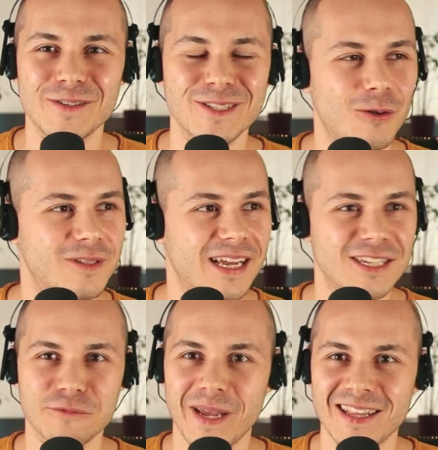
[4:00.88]
is called
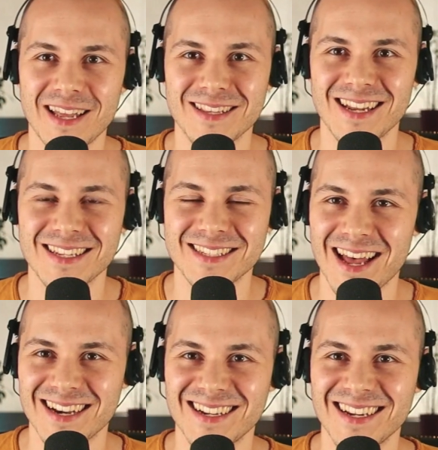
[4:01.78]
Elżbieta de
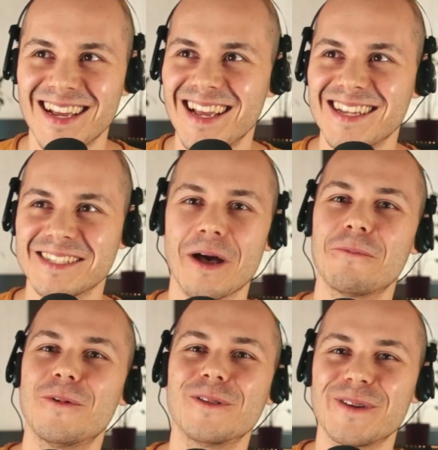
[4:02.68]
Lazari. So I'm
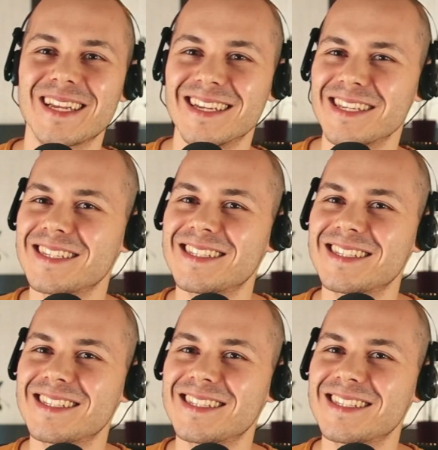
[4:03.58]
wondering, is